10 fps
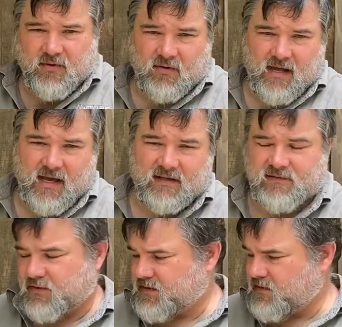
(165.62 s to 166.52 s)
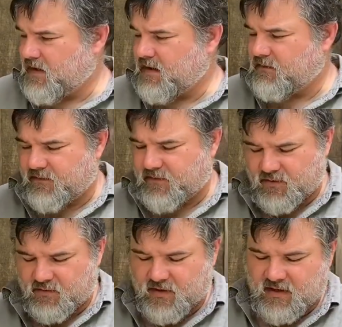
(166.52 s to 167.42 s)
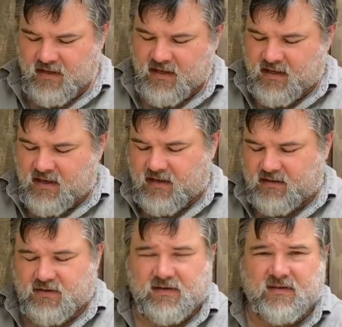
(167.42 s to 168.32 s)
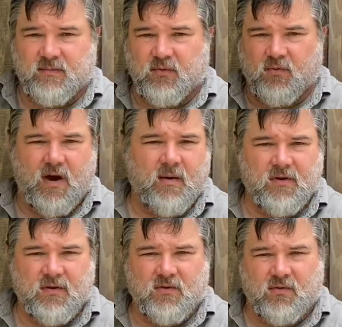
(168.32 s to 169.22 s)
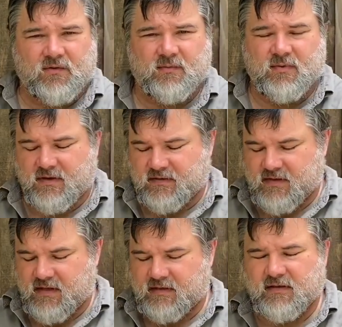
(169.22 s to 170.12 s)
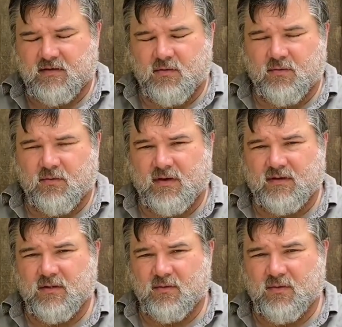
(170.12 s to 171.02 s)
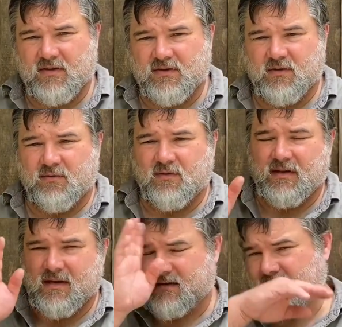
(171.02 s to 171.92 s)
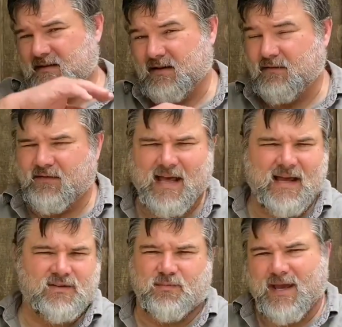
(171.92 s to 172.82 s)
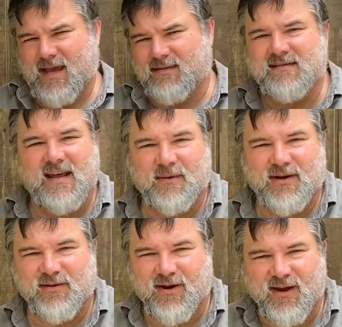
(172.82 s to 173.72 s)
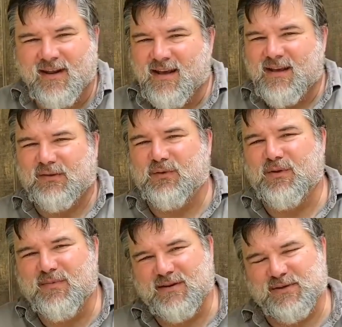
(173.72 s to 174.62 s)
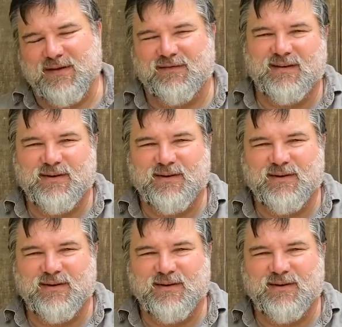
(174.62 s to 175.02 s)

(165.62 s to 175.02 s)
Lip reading: utilize for a survival food is just simple ramen noodles, because this is going to get you the necessary. Flies are bad this time of year, right? It's one of them things you have to